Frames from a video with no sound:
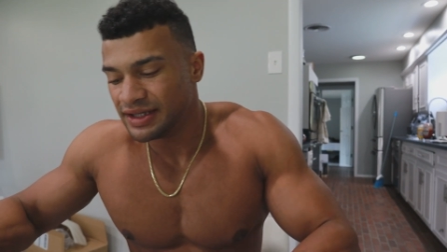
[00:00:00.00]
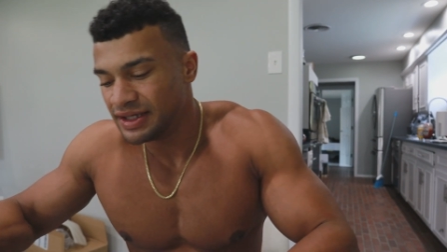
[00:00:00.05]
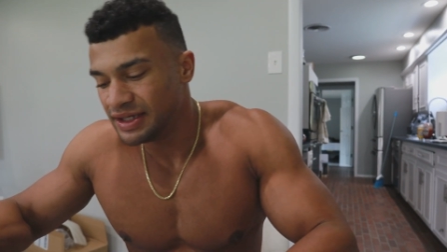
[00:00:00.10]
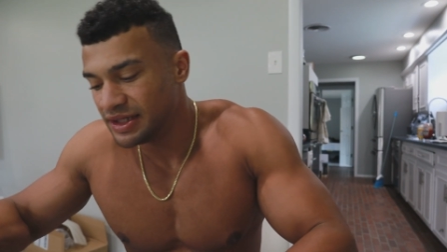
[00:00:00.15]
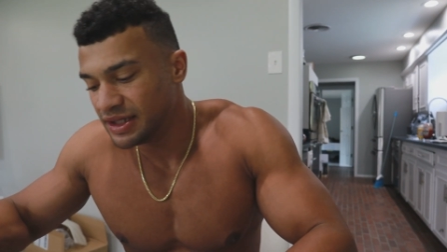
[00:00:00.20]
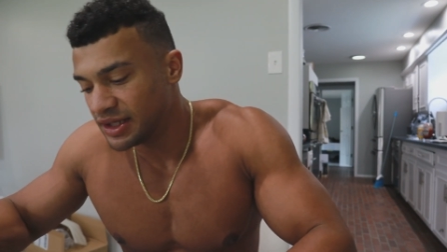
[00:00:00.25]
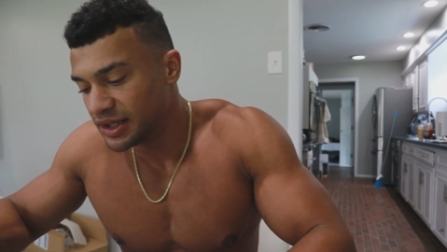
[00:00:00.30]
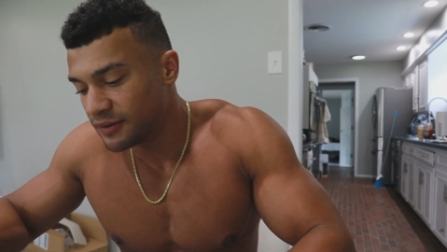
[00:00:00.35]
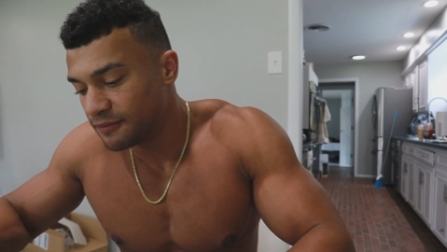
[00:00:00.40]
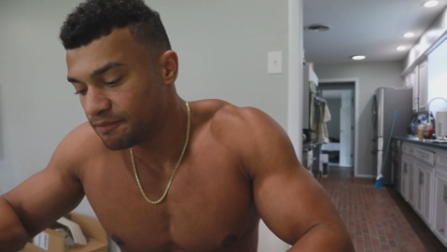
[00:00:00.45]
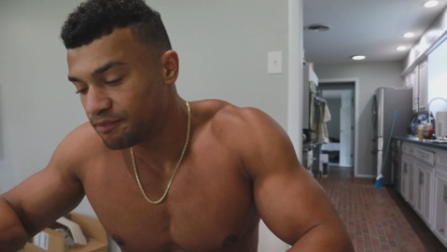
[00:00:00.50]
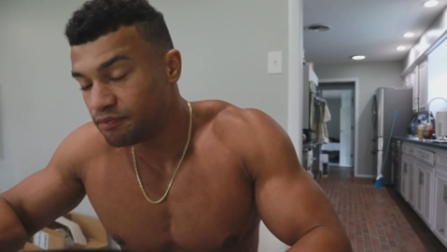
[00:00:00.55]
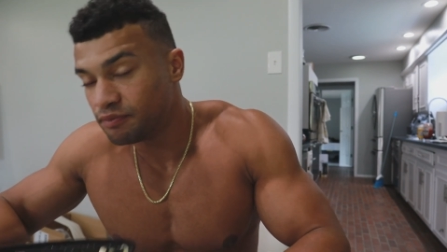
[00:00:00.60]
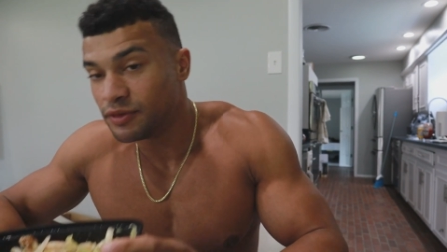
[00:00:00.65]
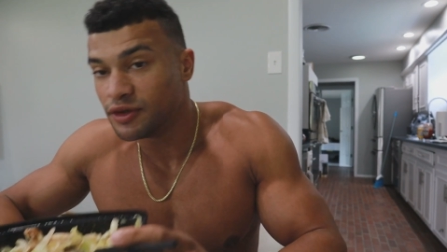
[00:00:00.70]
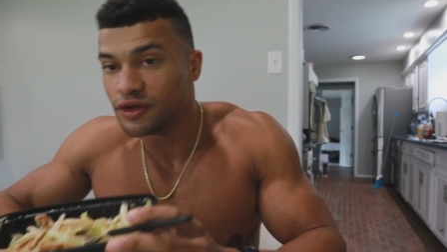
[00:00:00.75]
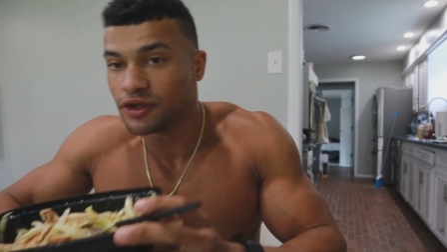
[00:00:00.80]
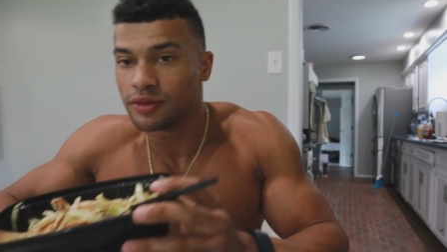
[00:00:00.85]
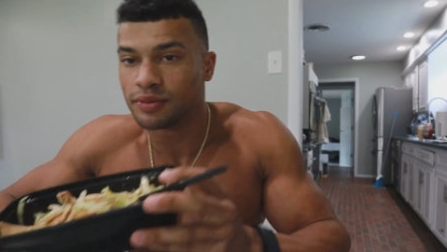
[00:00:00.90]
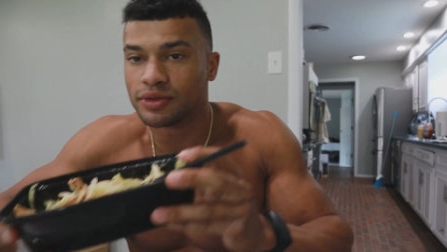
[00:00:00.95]
eating
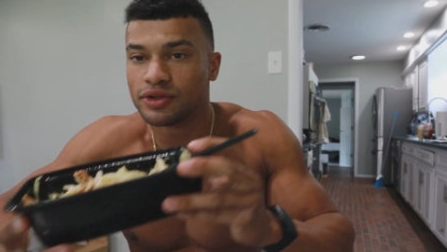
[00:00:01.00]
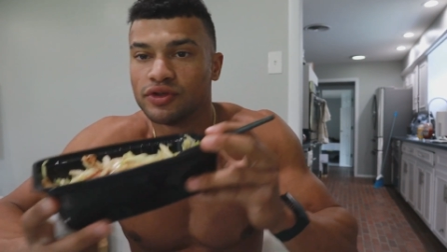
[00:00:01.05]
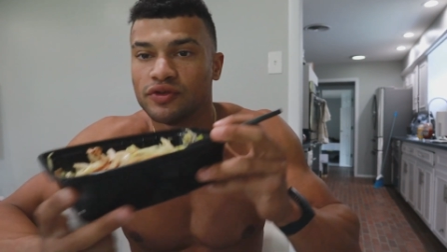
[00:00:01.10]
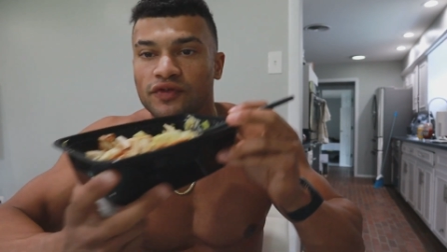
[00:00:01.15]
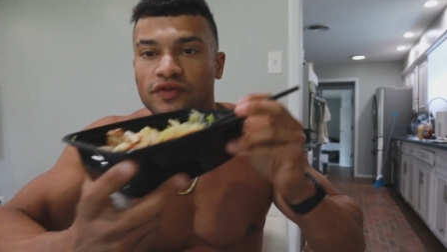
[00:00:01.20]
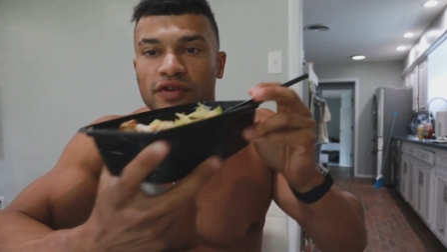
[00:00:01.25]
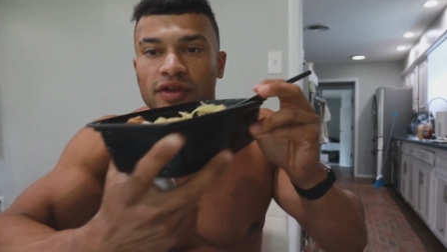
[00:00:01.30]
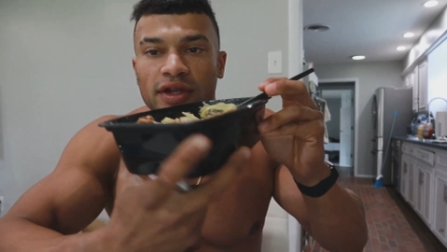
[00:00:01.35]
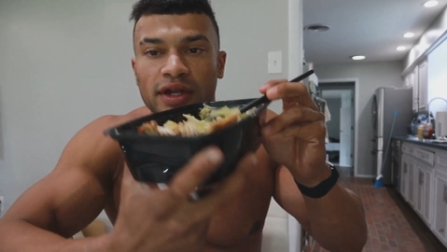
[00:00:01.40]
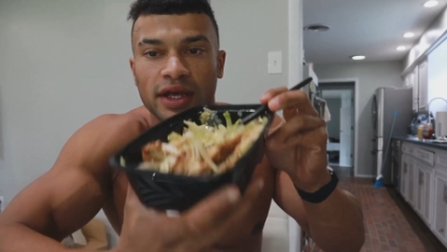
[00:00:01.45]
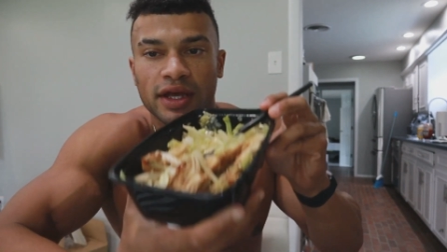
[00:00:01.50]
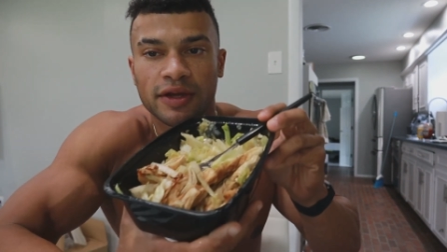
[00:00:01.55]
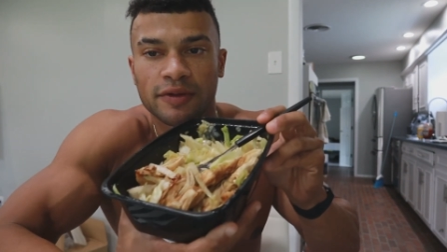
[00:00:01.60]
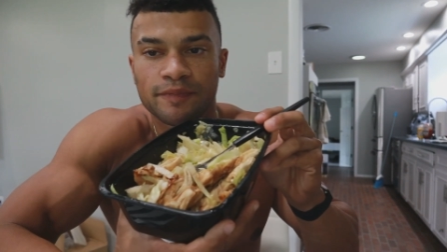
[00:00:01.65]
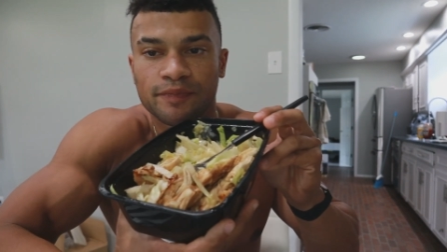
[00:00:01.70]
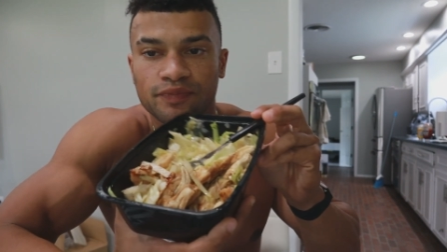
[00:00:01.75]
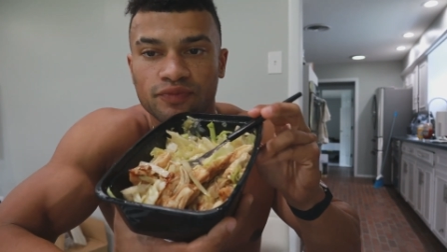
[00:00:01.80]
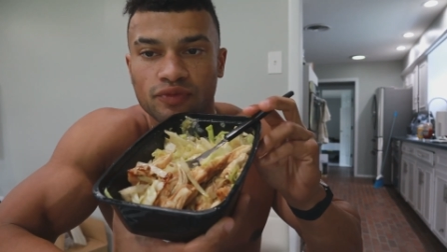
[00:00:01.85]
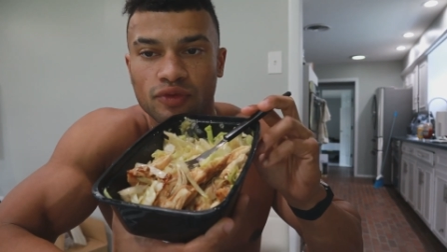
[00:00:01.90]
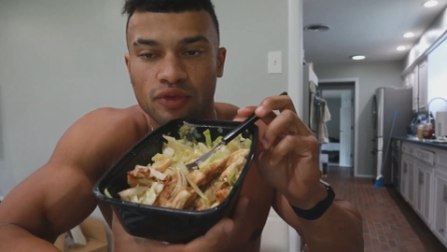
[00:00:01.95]
meal number two for the
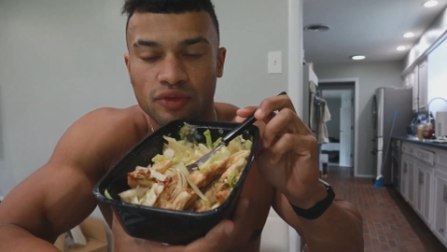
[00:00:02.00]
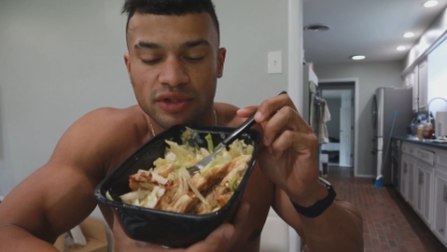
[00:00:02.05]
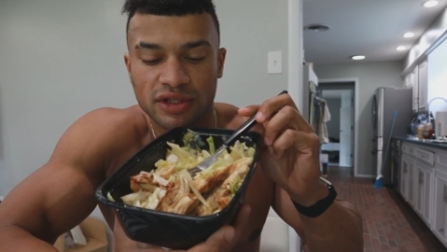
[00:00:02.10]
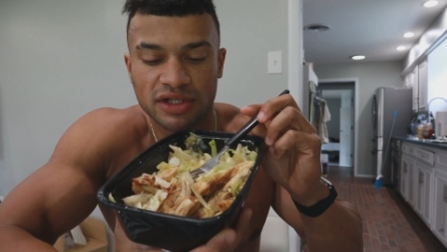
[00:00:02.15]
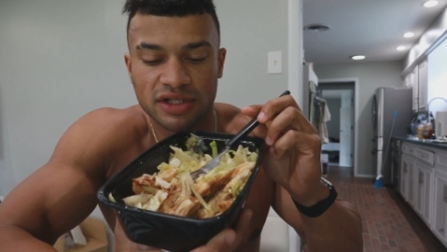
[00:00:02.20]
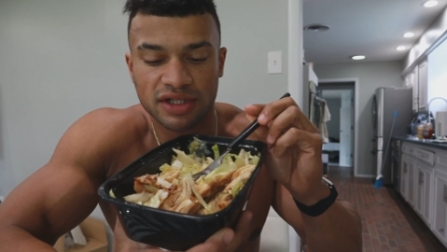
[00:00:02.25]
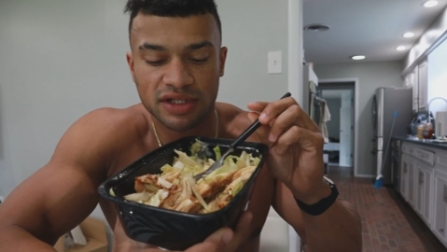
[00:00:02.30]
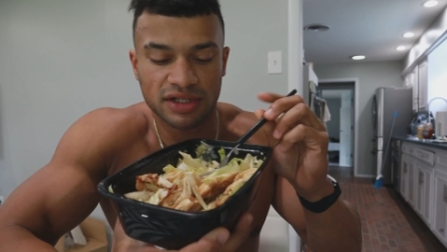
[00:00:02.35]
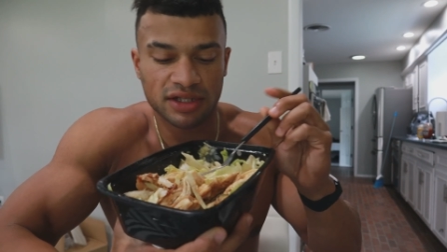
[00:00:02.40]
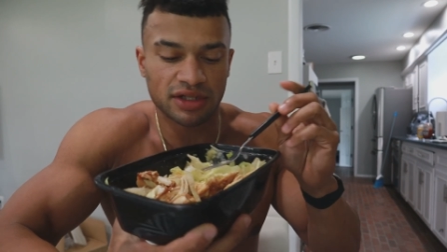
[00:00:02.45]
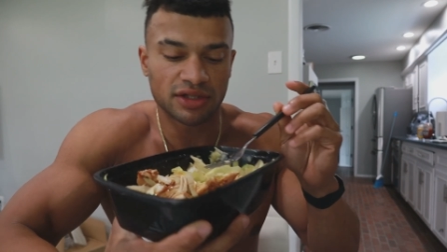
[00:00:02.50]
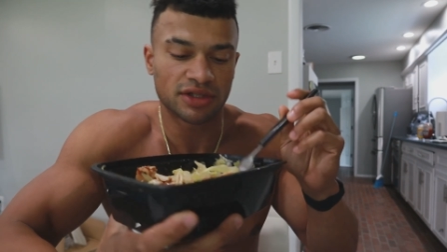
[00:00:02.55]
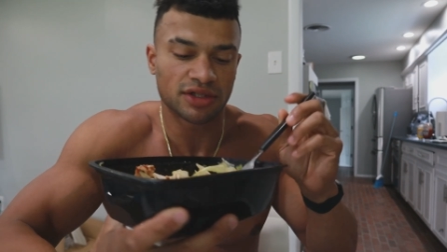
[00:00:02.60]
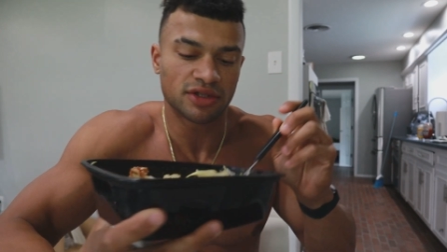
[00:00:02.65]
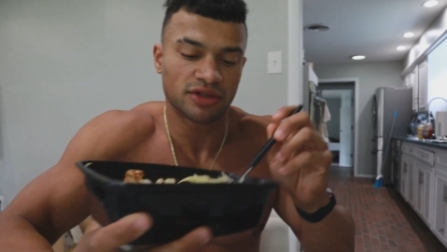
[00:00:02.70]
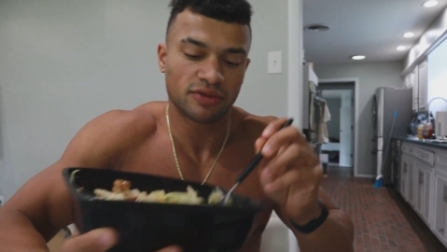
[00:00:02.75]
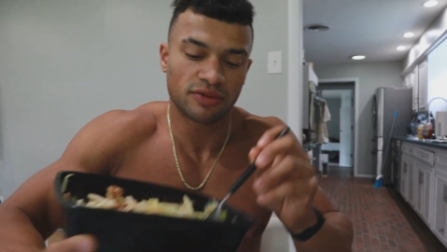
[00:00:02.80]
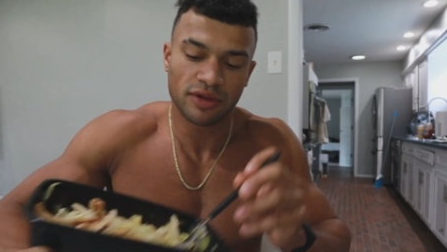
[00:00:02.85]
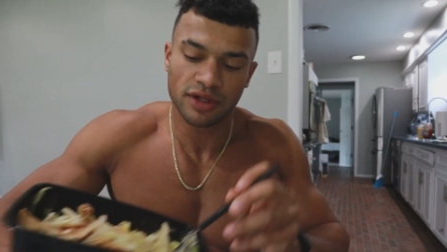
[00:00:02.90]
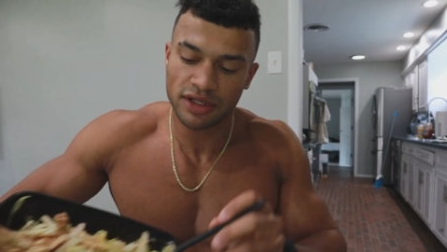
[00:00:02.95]
day, which is 6
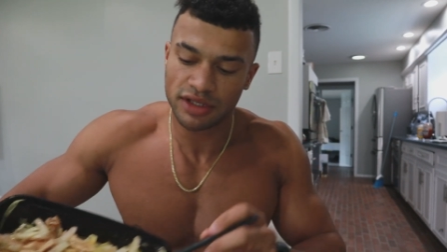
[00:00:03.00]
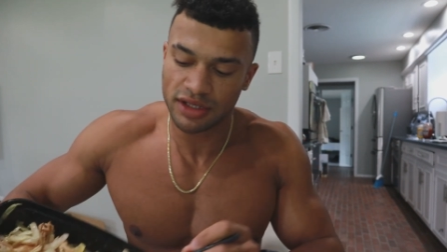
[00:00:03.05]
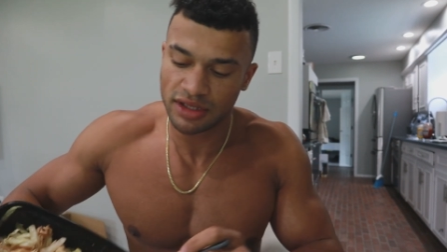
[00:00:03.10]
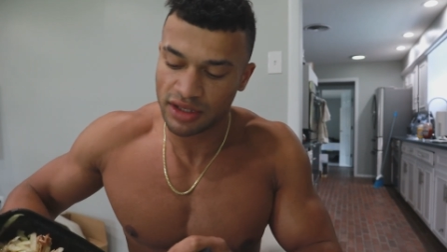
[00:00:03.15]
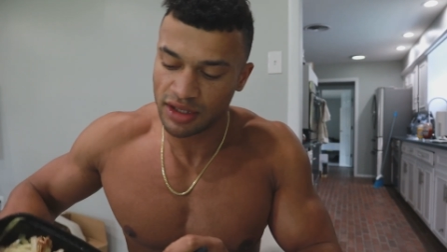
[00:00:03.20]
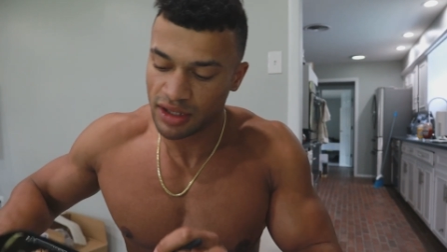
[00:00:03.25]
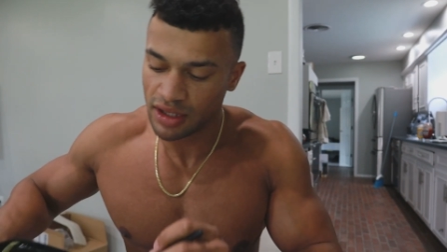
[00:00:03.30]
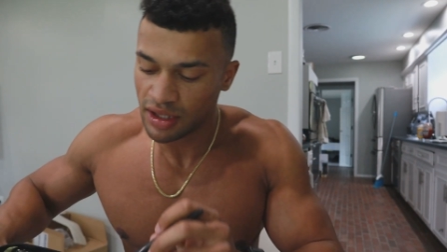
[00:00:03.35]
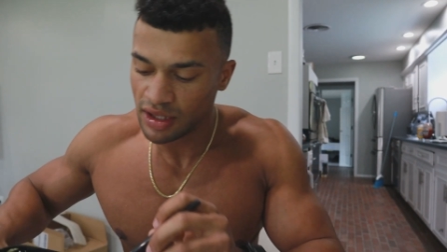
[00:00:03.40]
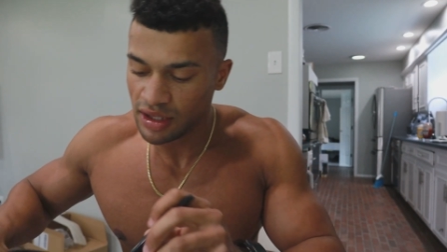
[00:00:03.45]
ounces of rice,